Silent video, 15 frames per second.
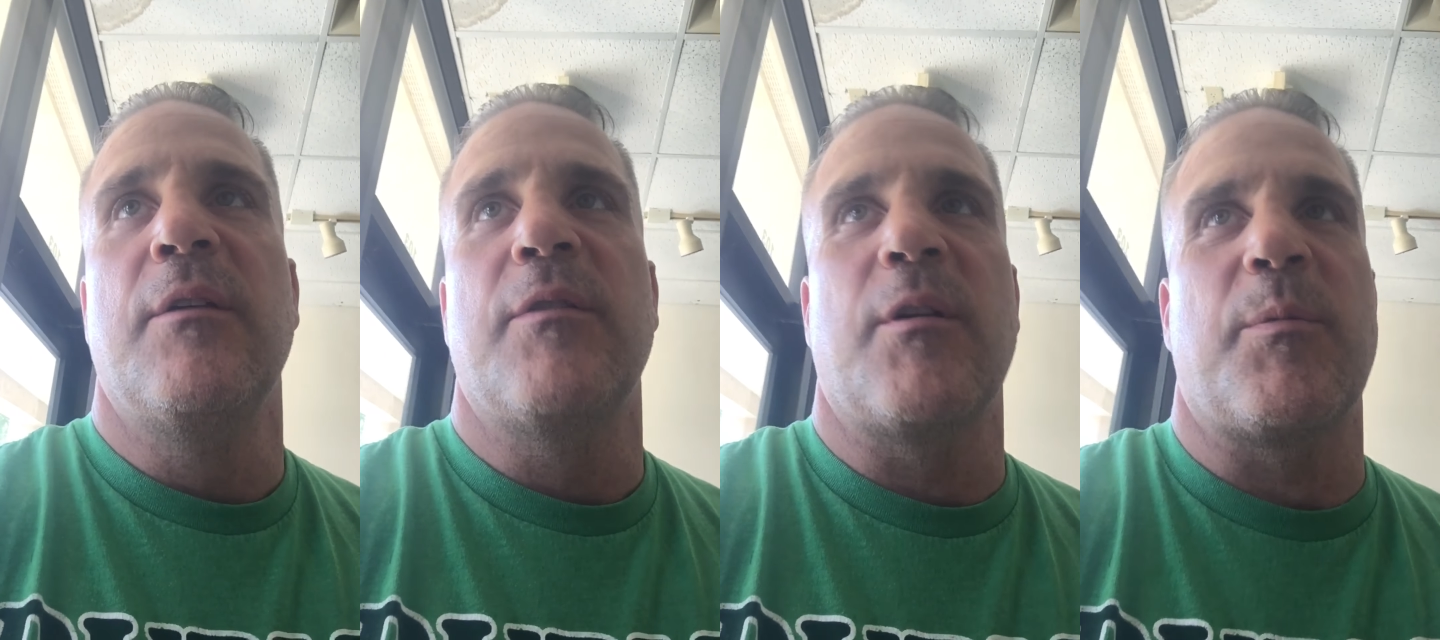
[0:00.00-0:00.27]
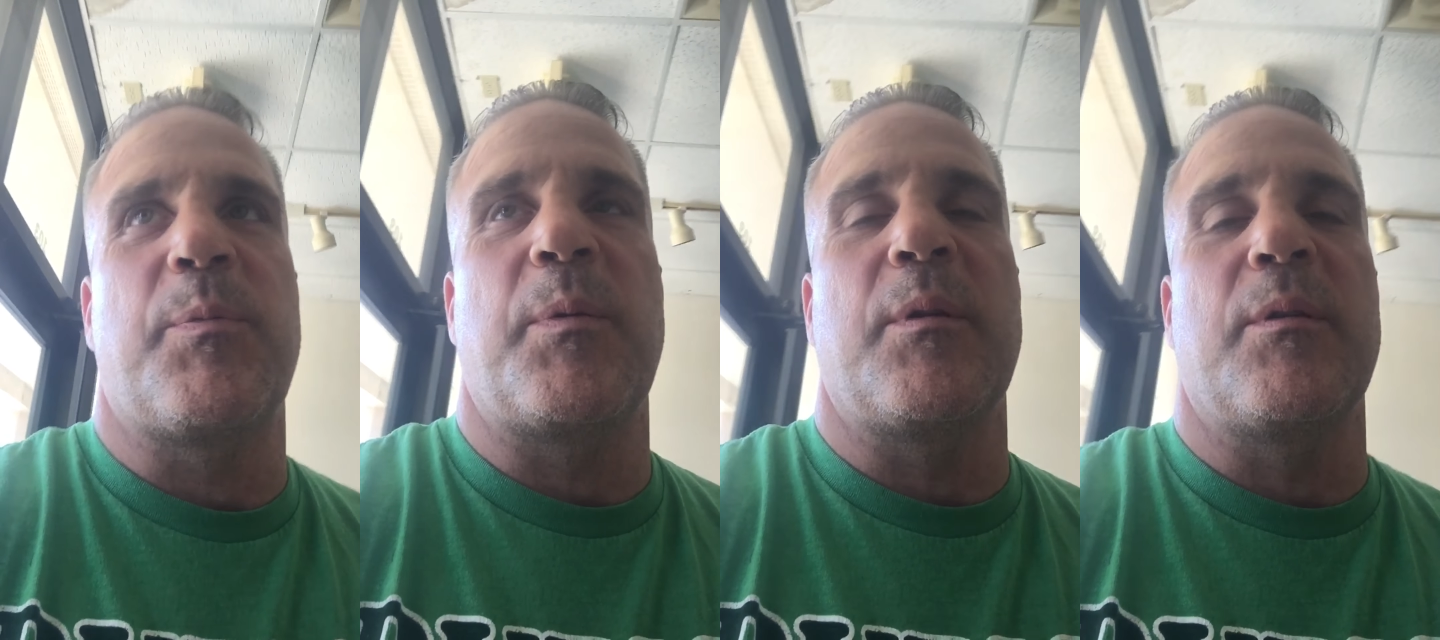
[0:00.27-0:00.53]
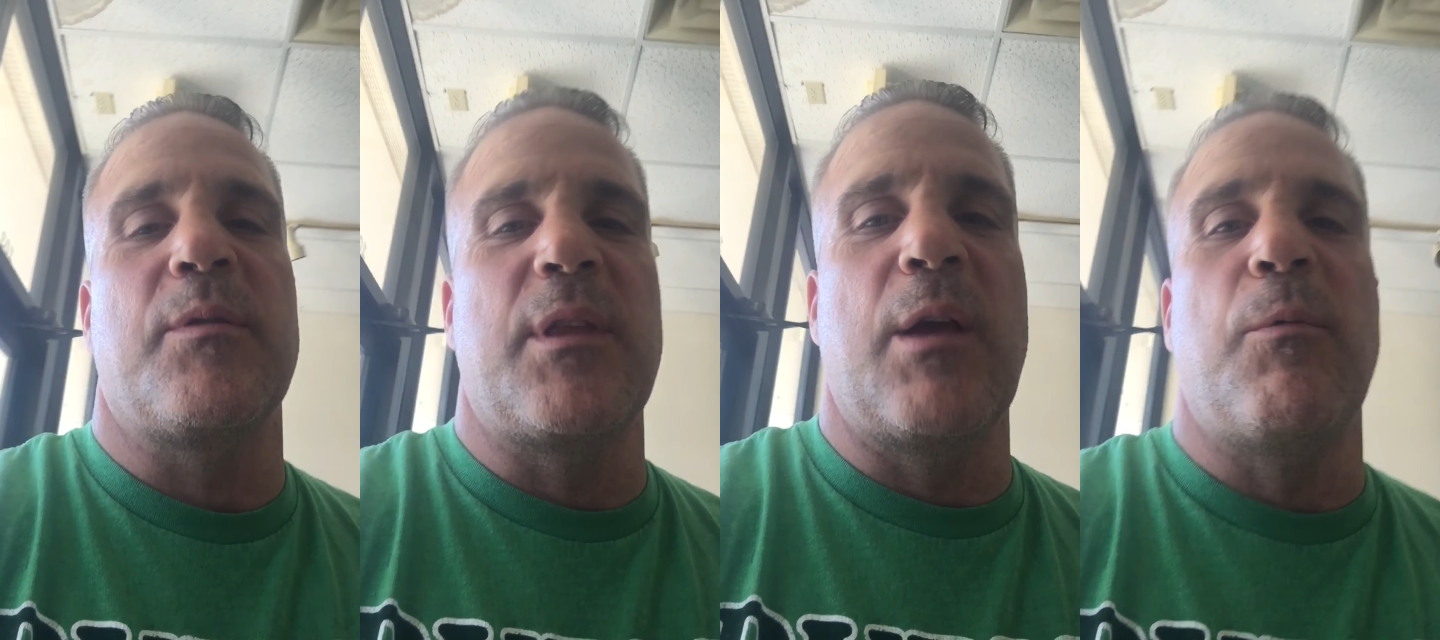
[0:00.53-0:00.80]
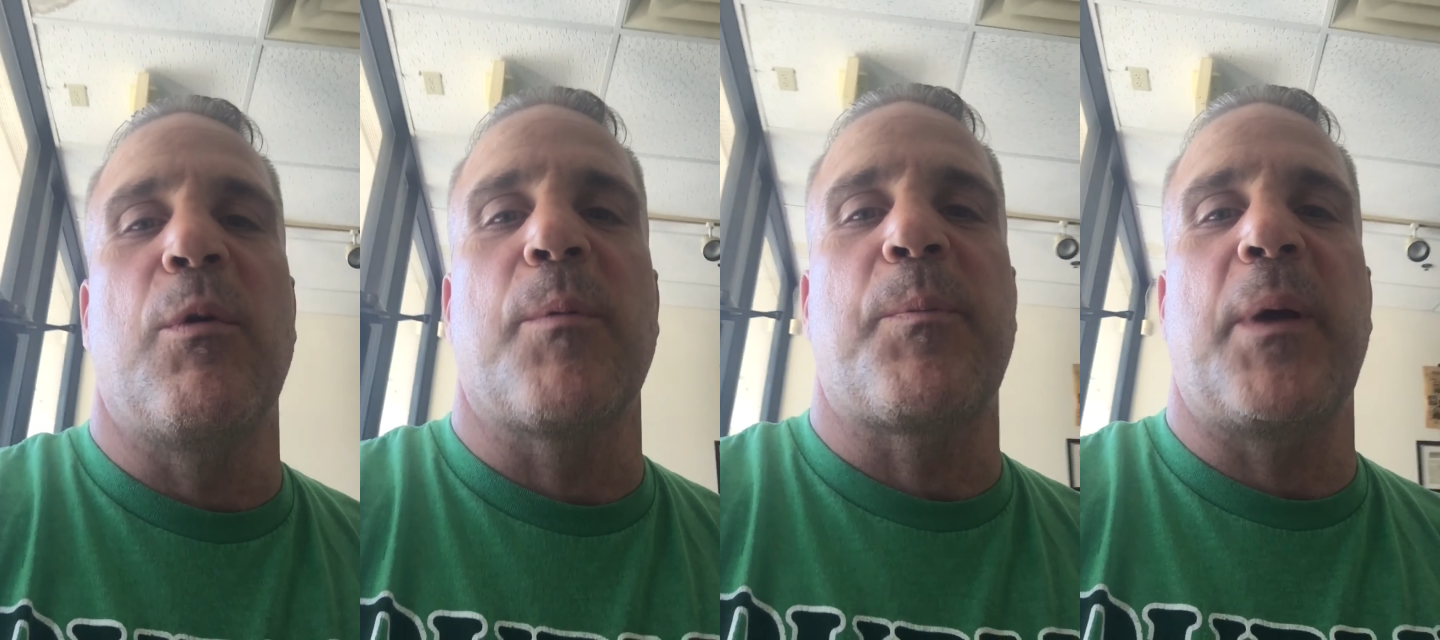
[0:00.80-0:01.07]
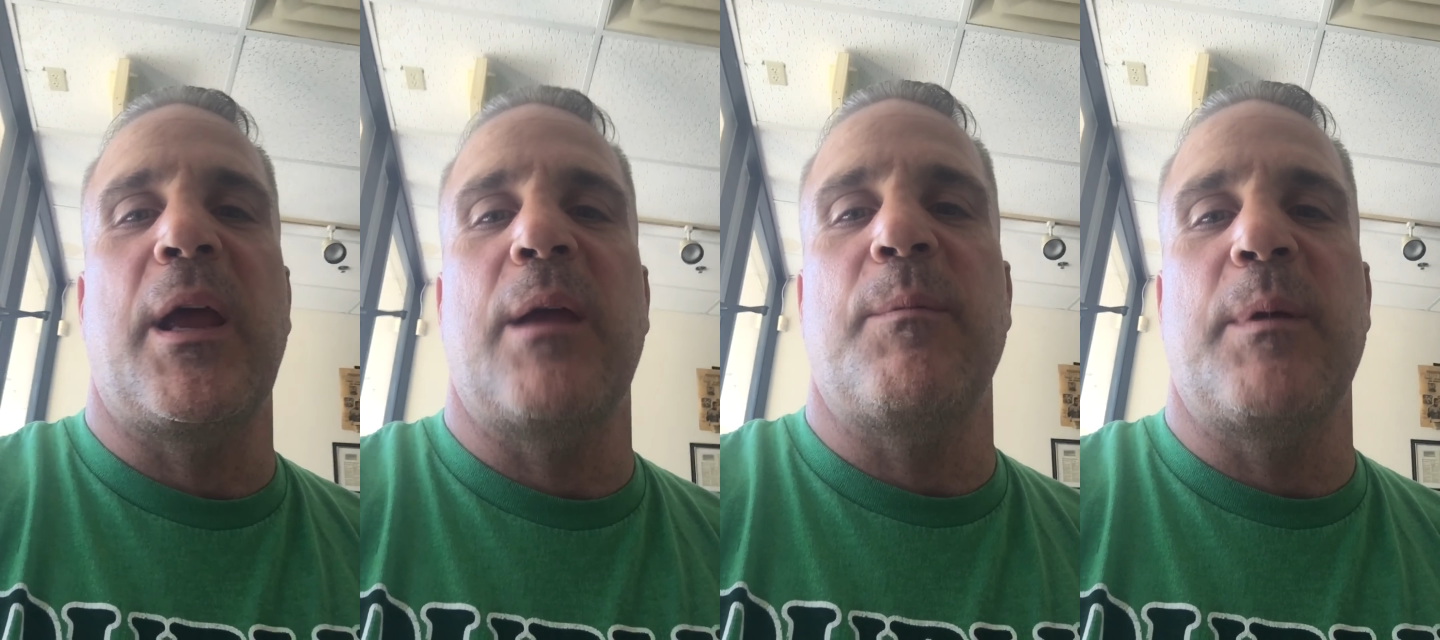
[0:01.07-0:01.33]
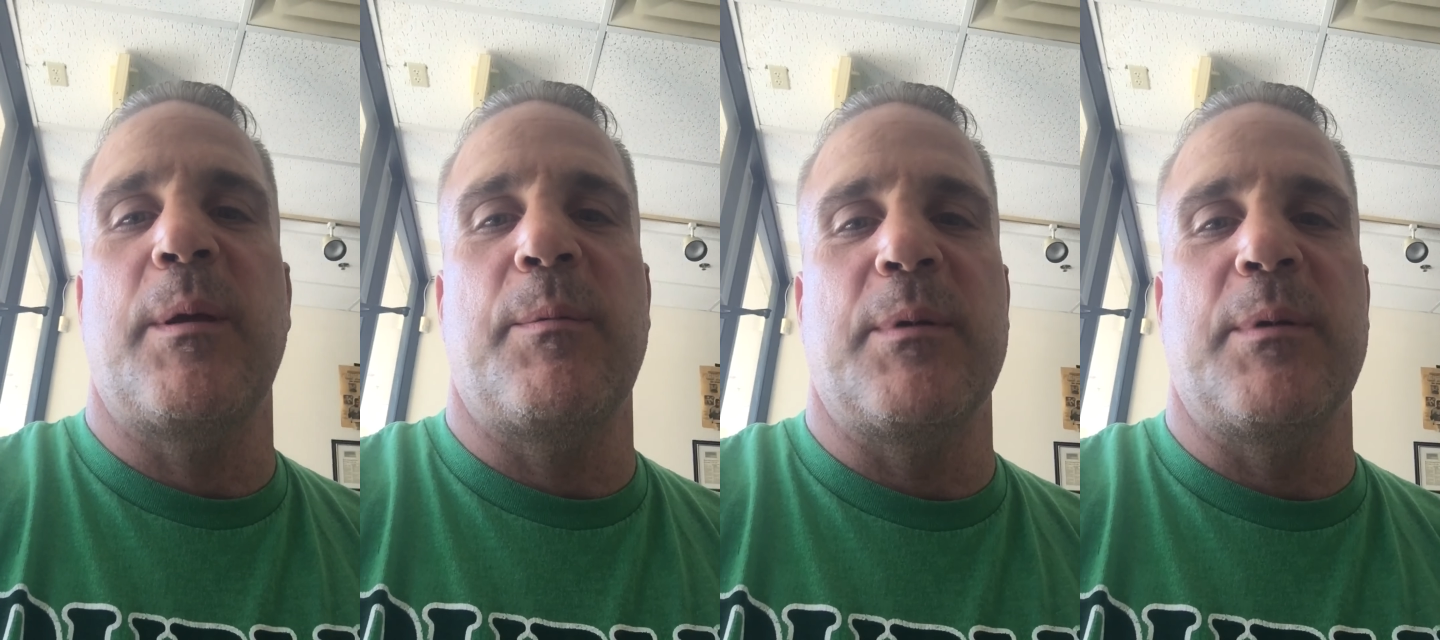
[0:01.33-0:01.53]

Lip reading: They were paying me,